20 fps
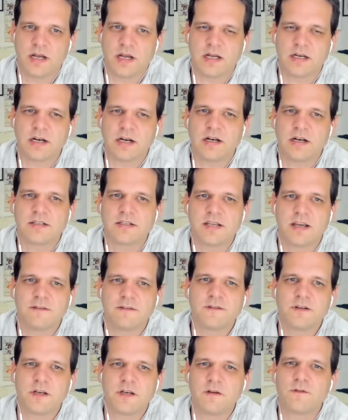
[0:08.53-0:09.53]
Articles have
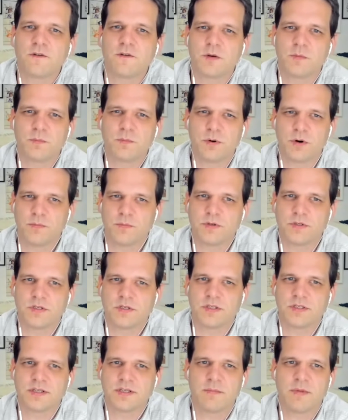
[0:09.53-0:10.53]
different
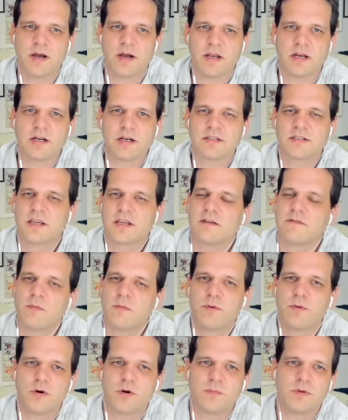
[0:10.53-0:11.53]
purposes. Some articles have a
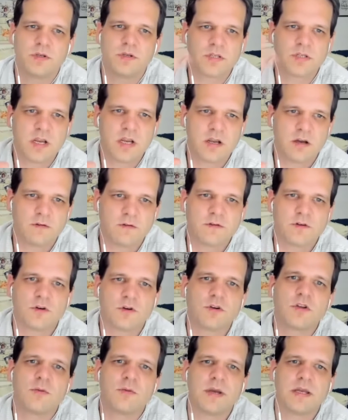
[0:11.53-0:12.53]
purpose of
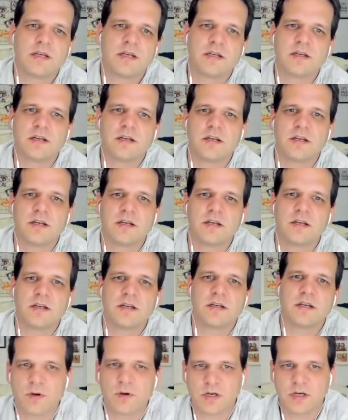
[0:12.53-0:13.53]
documenting that there was
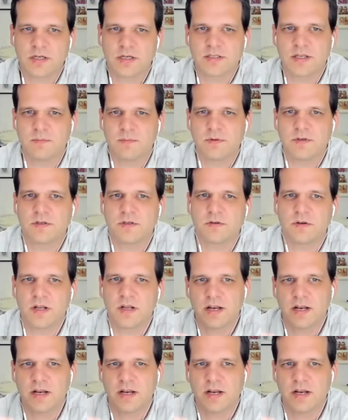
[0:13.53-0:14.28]
a podcast episode.